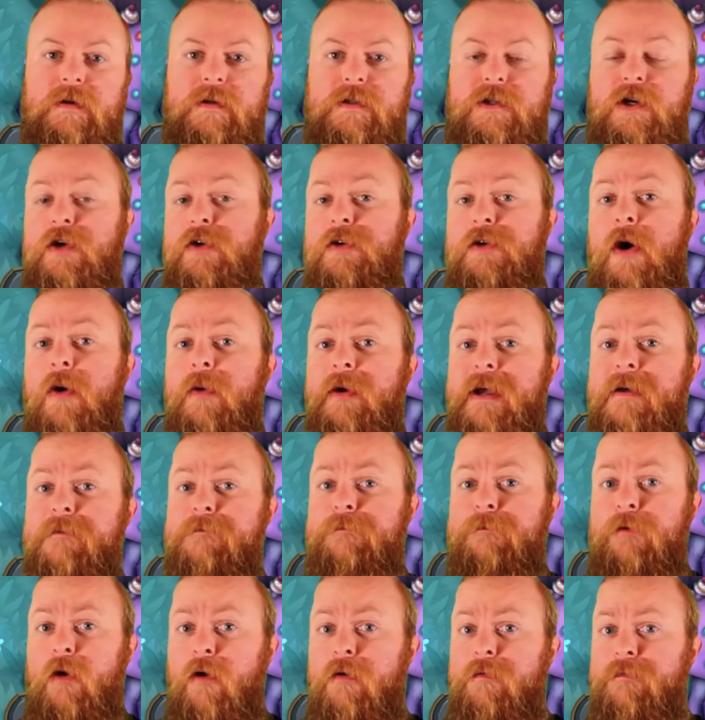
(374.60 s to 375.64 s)
So you don't get
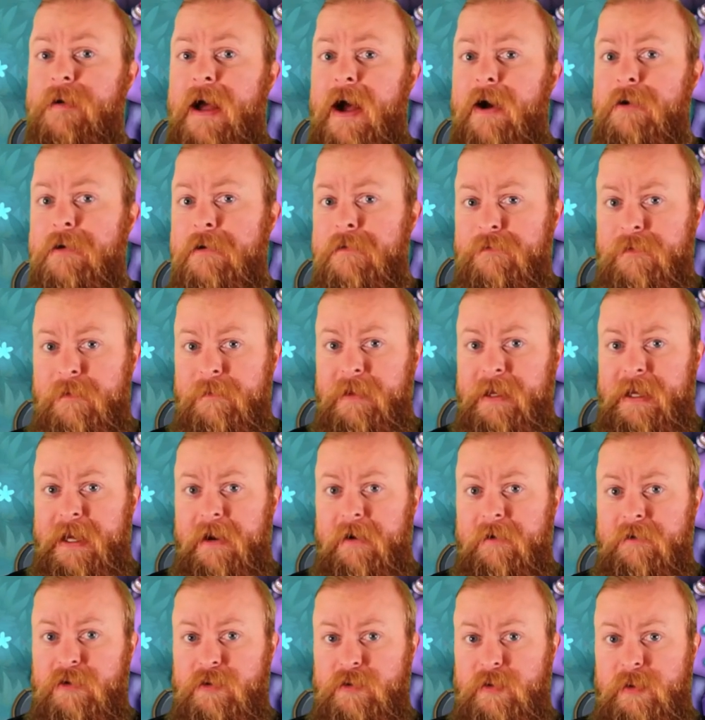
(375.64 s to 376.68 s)
full value from the
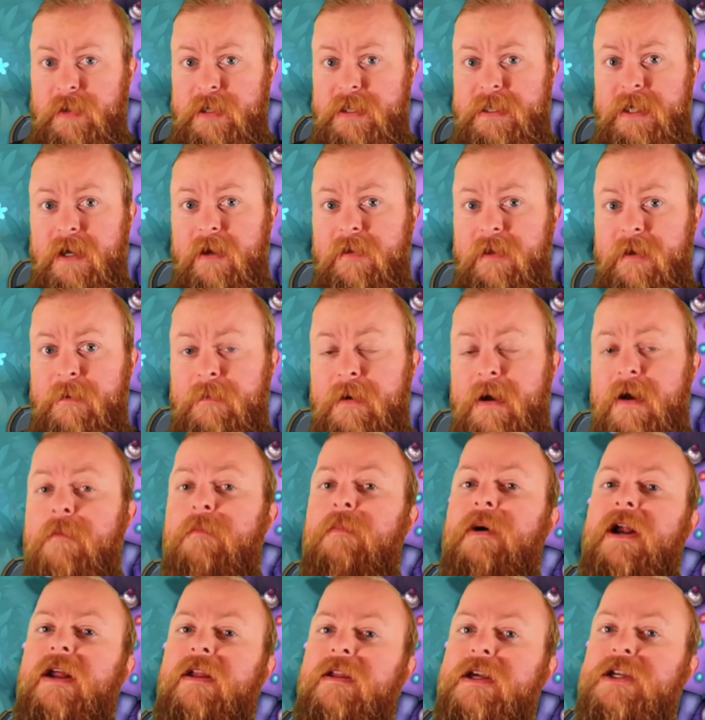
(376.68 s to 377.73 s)
characters when you sell them,
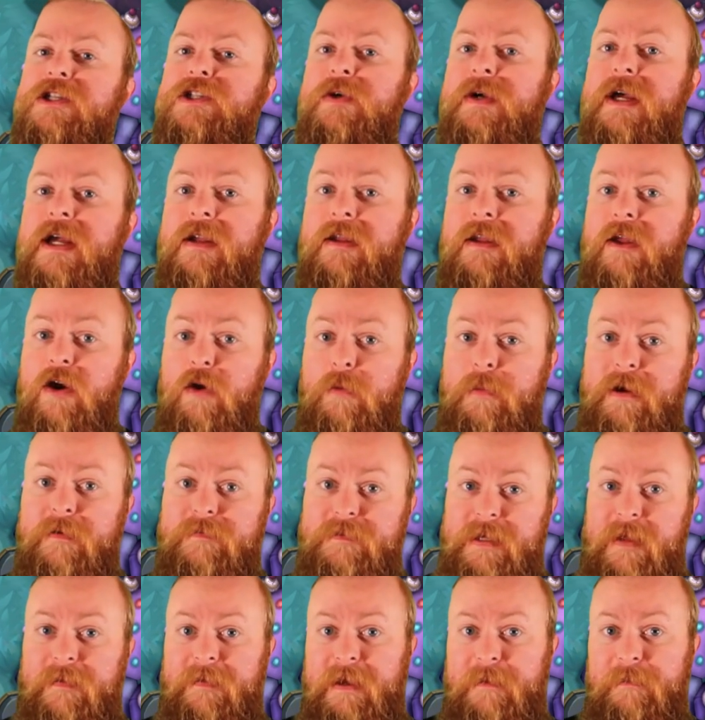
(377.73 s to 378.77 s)
but at least you get a little bit of
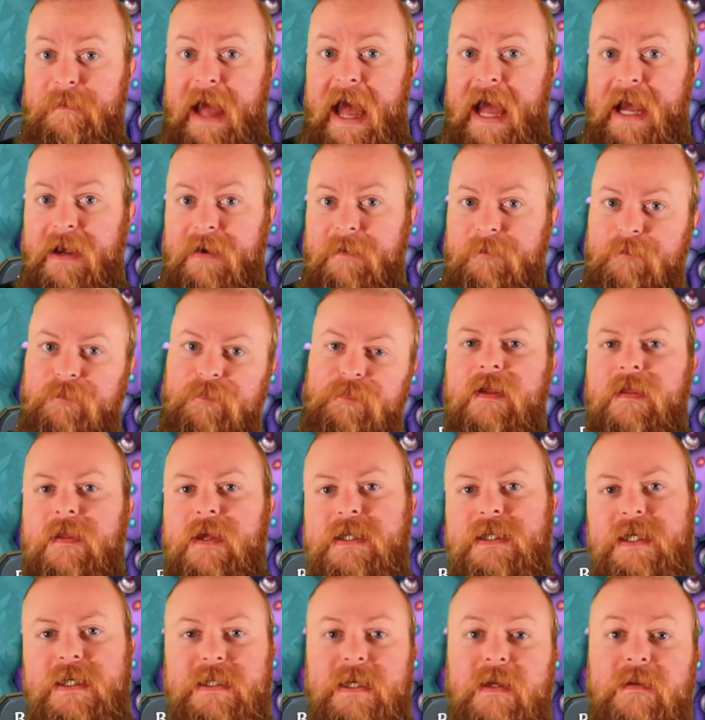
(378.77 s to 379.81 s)
something back.
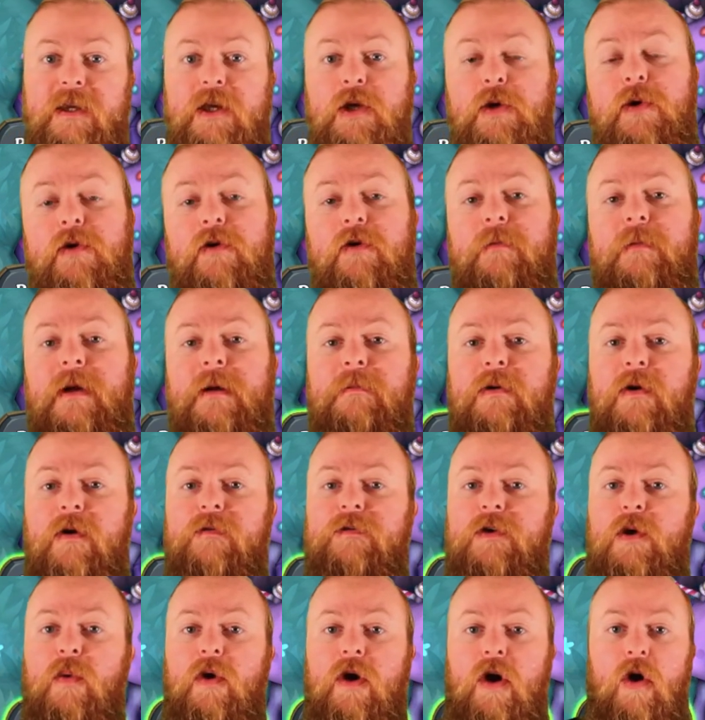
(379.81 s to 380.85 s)
This is something you can remember
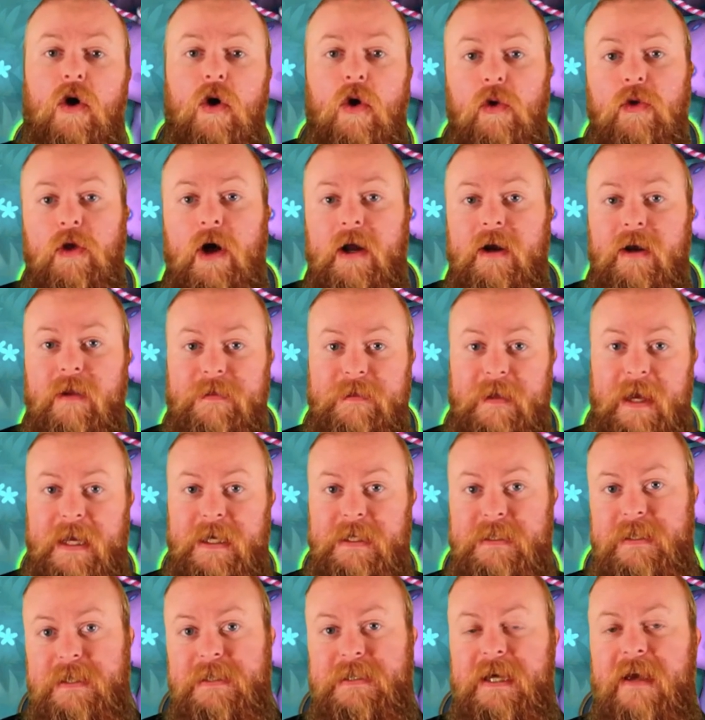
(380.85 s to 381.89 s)
if you want to hold on to
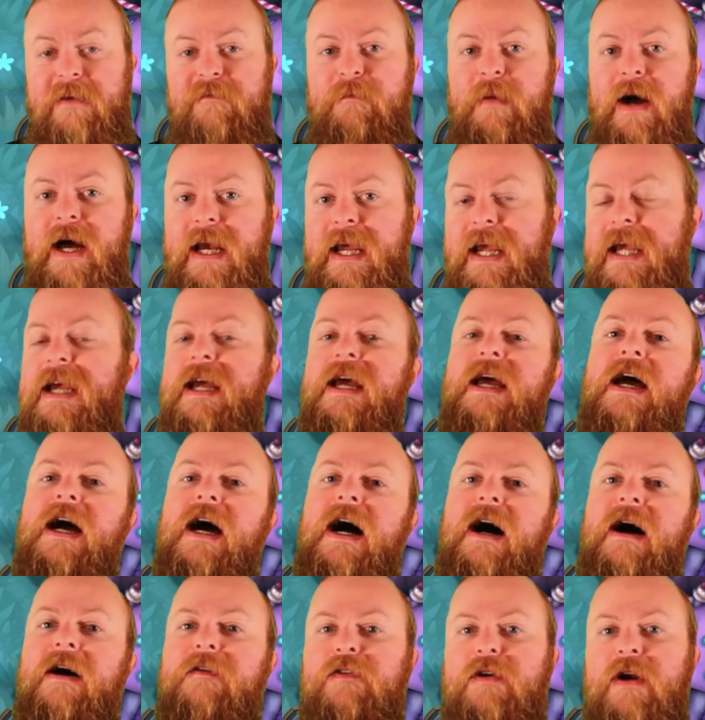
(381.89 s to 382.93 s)
things to save money.
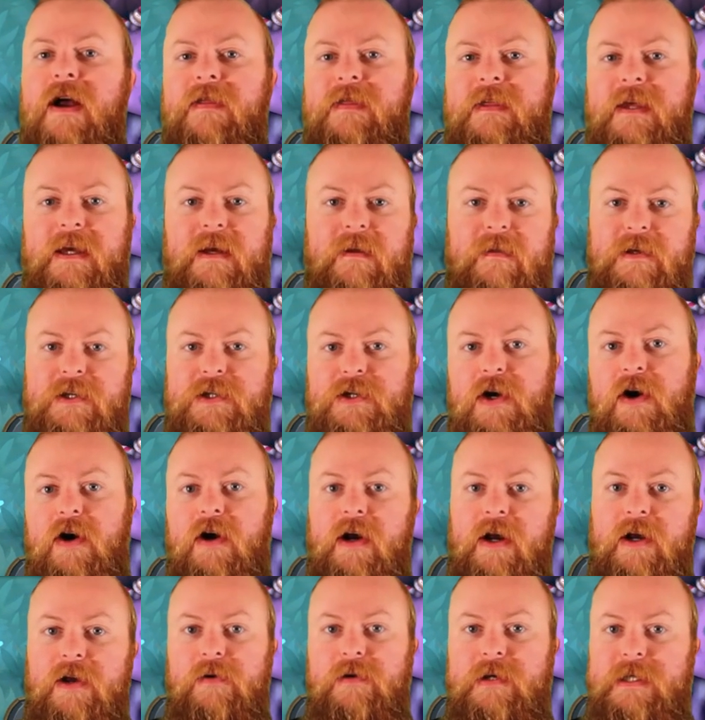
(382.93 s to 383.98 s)
If you're at the end of the
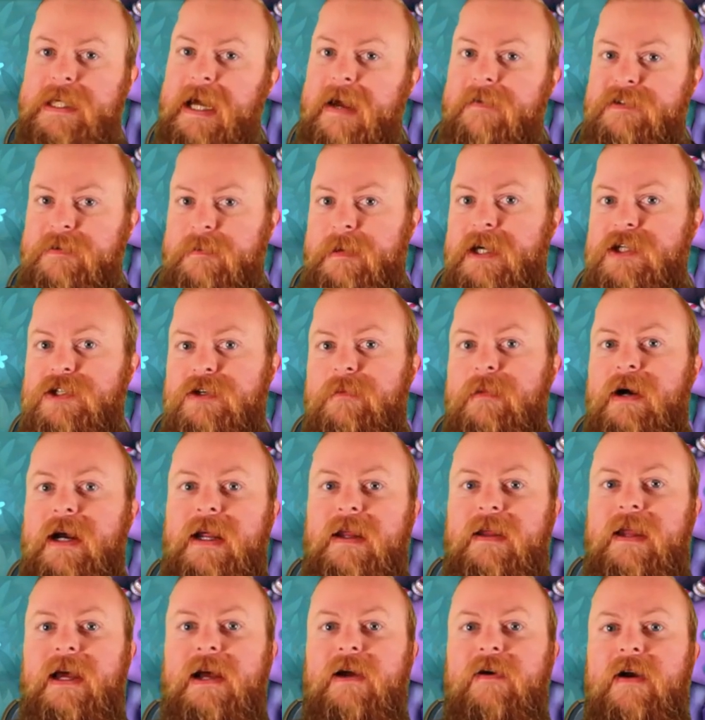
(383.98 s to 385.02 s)
turn and you just have some extra money
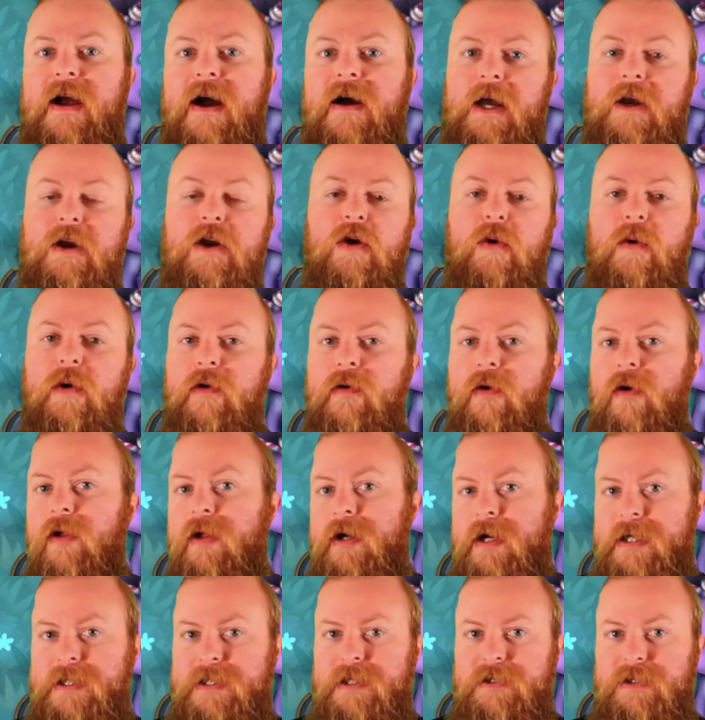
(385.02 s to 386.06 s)
laying around and you don't want to roll it
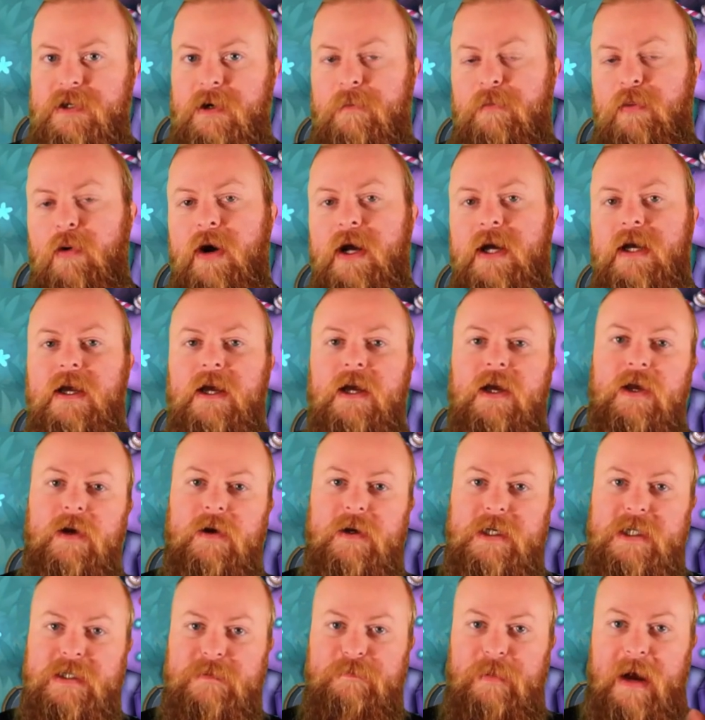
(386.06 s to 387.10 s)
because there's no point, you
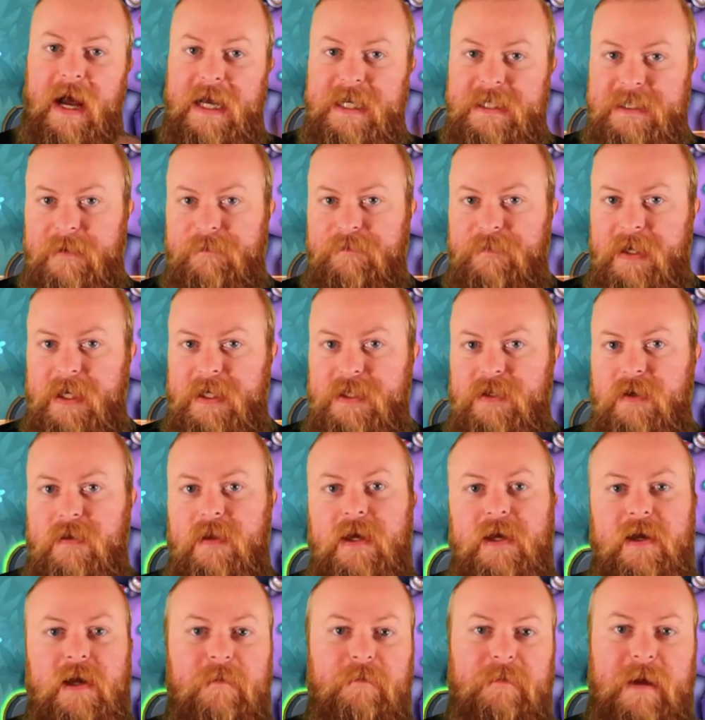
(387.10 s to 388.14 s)
can just buy something so that
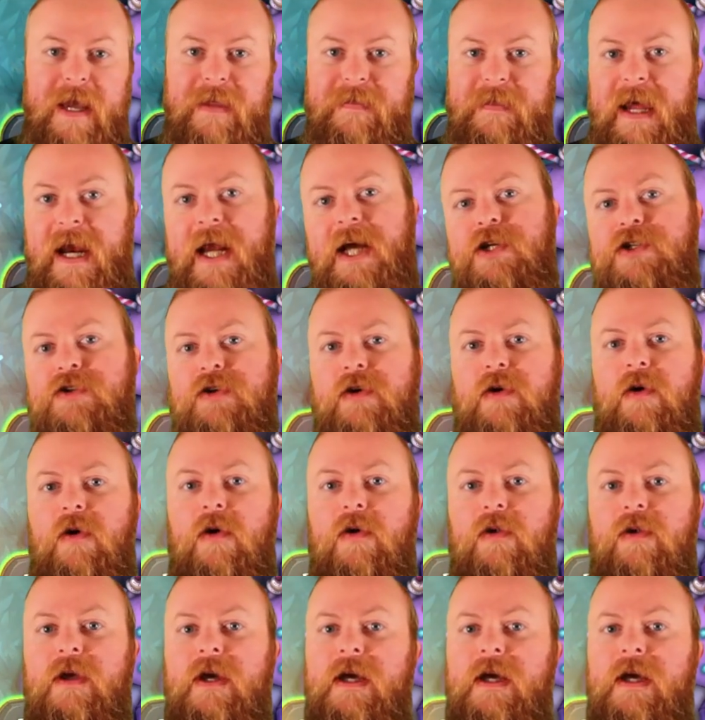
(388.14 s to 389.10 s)
you can bank that extra gold